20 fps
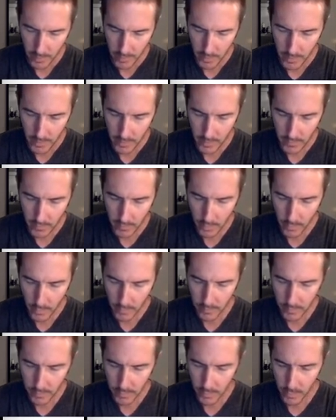then the slope
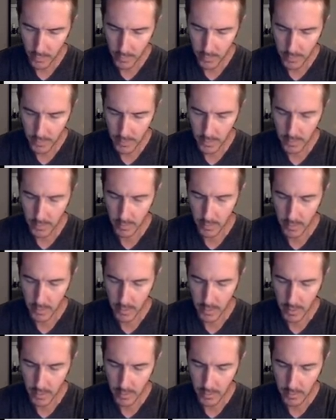of the perpendicular
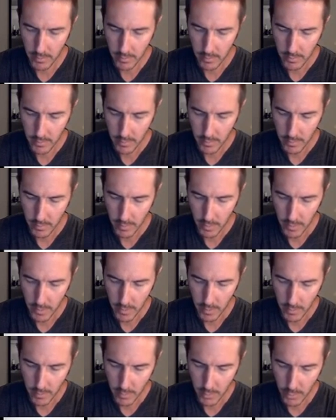line,
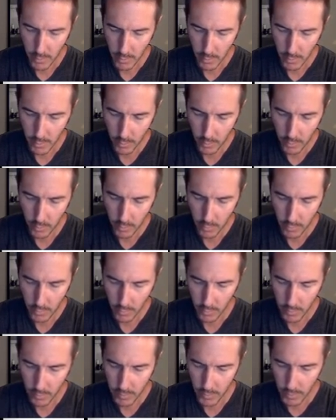m2,
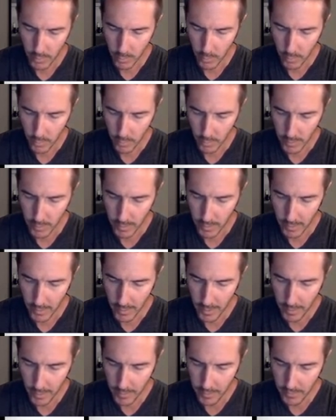will equal the
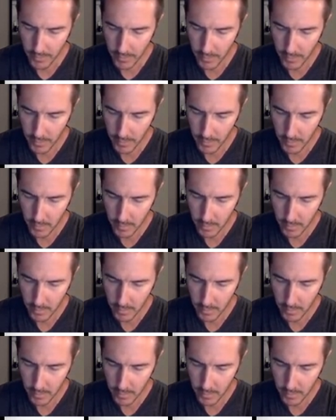opposite